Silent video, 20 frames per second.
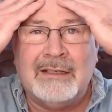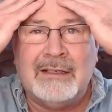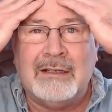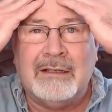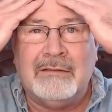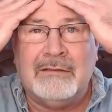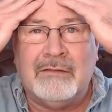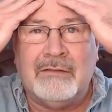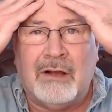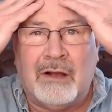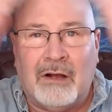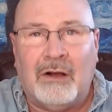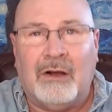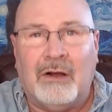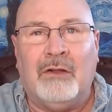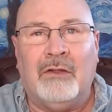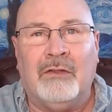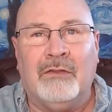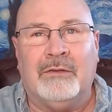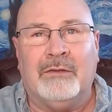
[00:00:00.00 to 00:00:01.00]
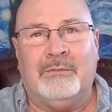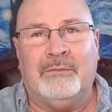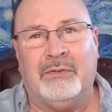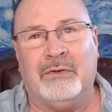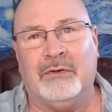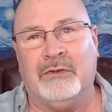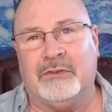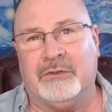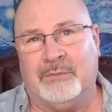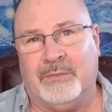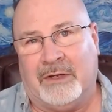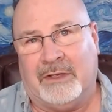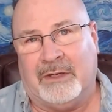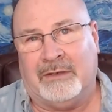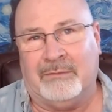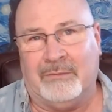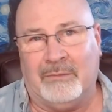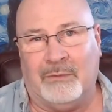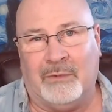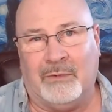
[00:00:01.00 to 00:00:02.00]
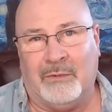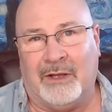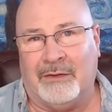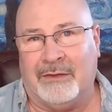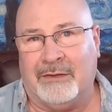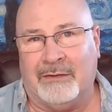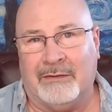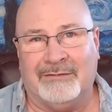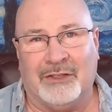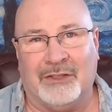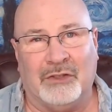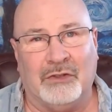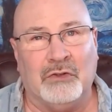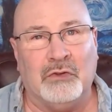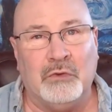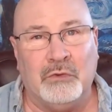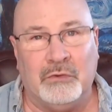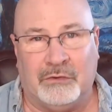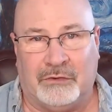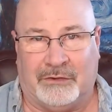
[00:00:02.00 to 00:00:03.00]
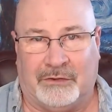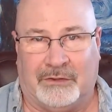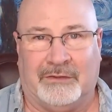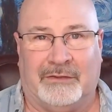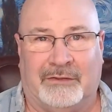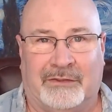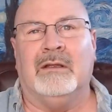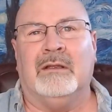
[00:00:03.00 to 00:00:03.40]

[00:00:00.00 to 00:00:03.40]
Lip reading: of all the push-button wealth delusion.